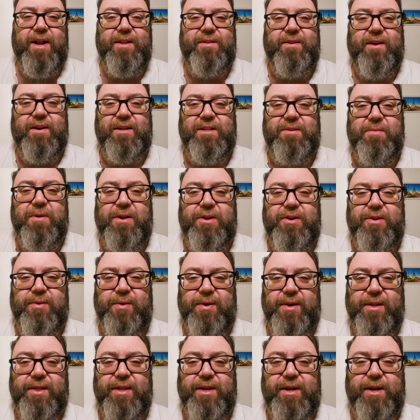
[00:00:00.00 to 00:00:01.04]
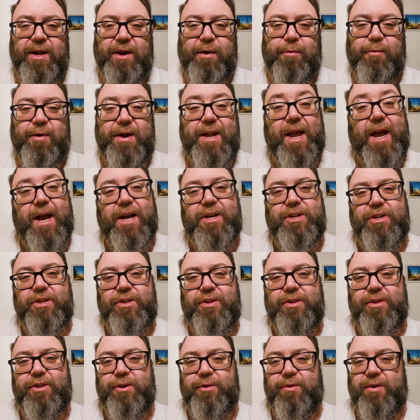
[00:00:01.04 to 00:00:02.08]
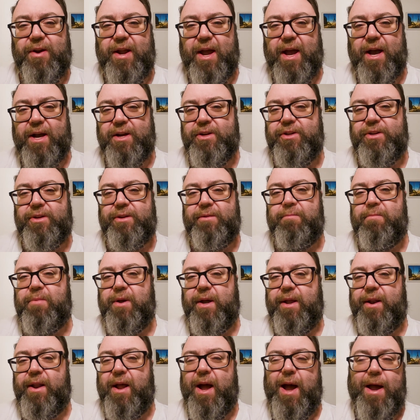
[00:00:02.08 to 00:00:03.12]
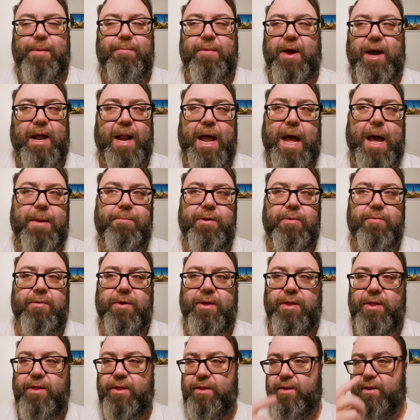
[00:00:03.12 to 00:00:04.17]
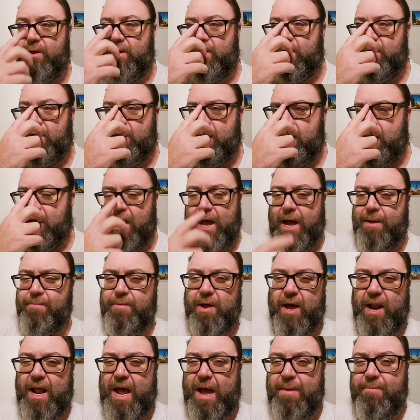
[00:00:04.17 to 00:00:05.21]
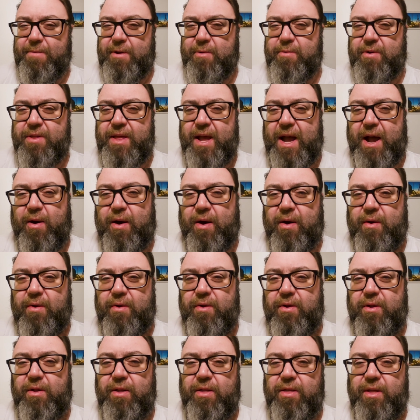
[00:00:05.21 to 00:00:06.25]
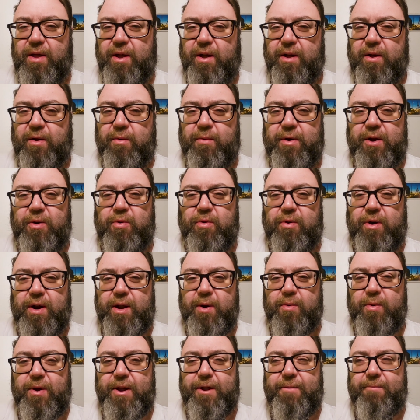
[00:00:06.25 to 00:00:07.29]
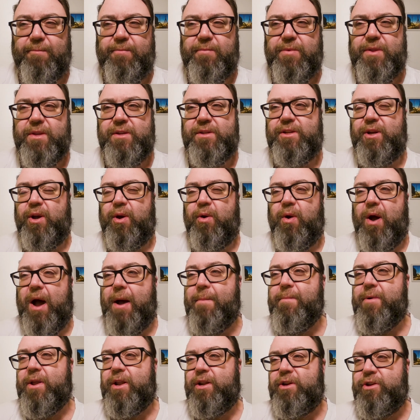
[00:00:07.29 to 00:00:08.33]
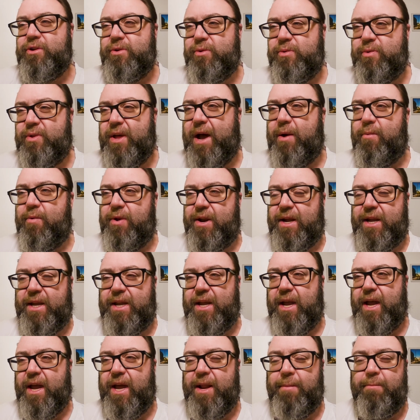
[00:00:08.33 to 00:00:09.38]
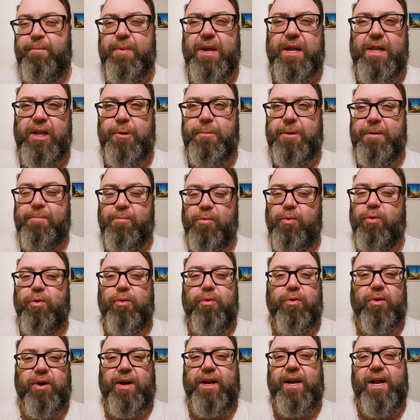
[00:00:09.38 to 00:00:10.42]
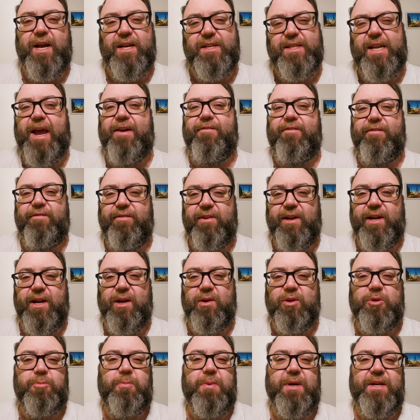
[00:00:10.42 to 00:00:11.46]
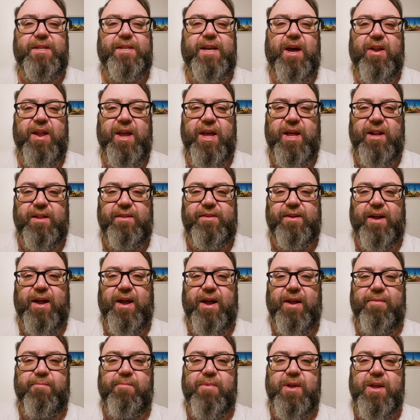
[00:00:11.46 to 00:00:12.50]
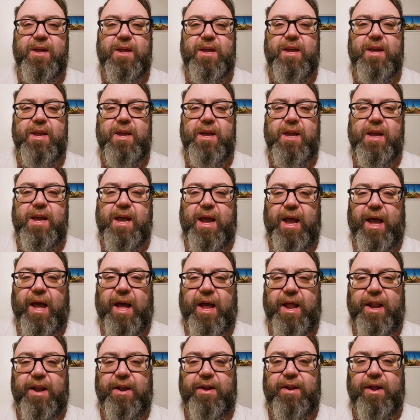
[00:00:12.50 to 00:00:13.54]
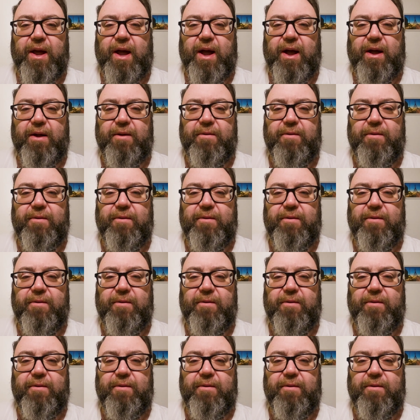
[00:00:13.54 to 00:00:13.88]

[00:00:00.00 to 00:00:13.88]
that I talked about doing, the reaction to the reaction, but I'm not happy with how the recording went. So I'm gonna do that one again, be a little bit more organized, have the videos picked out ahead of time, and